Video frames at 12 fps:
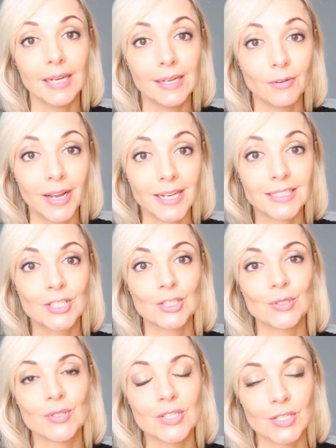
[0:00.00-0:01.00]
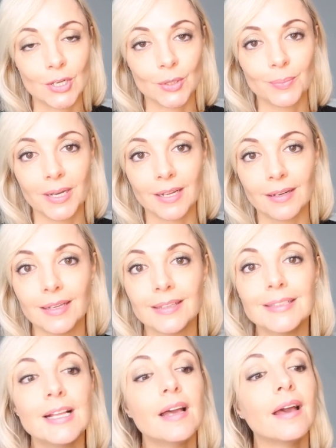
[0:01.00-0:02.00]
reacted to so badly.
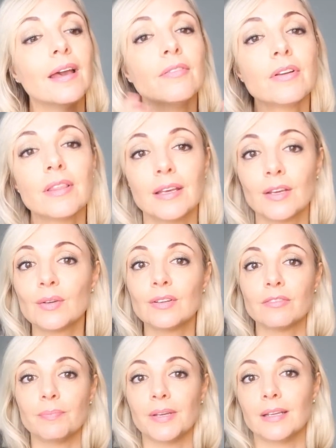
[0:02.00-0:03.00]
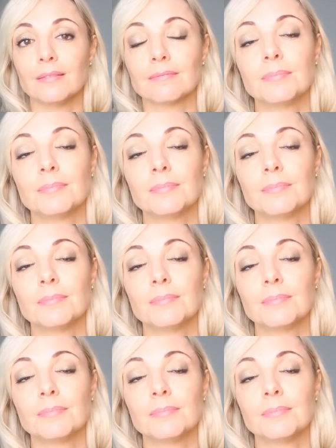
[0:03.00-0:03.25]
Everything could have been